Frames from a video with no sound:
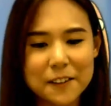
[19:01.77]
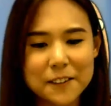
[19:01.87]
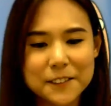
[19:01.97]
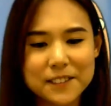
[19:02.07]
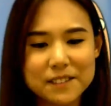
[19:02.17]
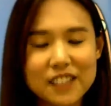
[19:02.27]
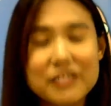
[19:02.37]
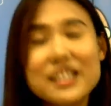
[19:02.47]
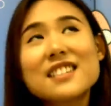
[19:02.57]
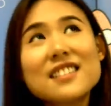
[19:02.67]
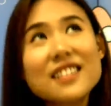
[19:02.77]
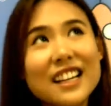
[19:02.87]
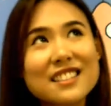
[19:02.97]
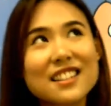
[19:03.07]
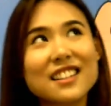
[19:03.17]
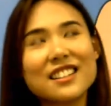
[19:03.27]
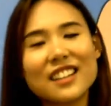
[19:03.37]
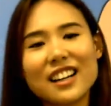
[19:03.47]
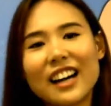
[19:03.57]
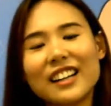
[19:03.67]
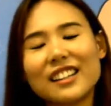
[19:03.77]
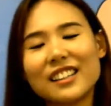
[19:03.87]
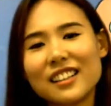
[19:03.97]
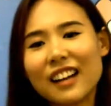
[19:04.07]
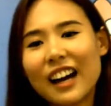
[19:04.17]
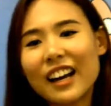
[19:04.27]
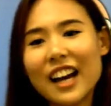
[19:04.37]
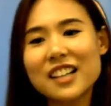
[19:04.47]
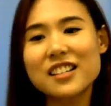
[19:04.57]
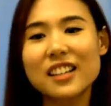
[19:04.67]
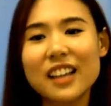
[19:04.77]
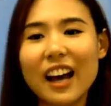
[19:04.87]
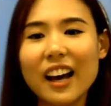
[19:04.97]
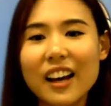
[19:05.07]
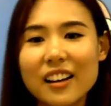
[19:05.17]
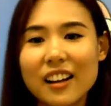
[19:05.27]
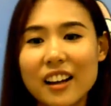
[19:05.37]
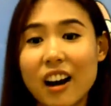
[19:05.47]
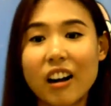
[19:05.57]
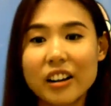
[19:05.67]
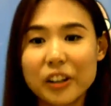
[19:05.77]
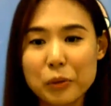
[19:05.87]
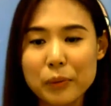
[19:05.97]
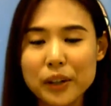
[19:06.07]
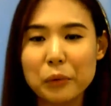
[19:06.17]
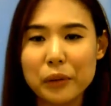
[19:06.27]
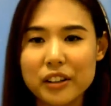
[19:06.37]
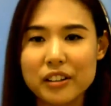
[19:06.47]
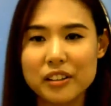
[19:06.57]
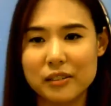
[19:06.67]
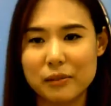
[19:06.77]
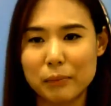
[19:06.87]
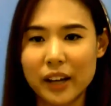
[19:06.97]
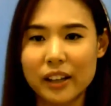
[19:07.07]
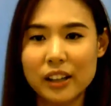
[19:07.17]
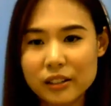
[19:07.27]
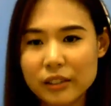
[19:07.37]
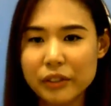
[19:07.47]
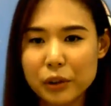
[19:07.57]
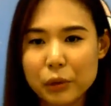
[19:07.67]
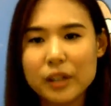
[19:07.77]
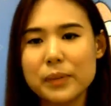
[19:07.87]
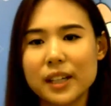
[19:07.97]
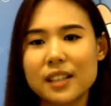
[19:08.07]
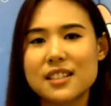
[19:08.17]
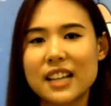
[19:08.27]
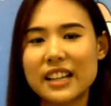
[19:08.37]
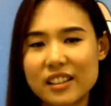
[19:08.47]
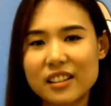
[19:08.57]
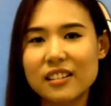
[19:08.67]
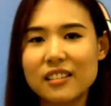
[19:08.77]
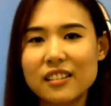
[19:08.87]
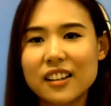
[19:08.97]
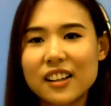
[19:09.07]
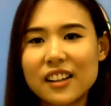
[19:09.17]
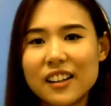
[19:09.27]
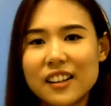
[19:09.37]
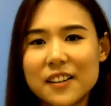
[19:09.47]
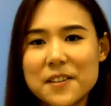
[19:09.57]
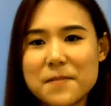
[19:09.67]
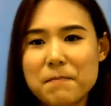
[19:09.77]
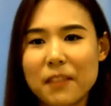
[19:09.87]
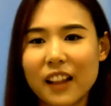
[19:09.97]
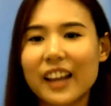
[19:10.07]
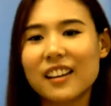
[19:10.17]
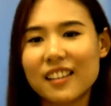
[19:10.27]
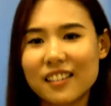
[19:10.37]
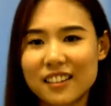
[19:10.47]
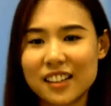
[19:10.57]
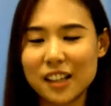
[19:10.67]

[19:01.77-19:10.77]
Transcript: a recent case study that I did, I actually had an argument with my interviewer because I didn't like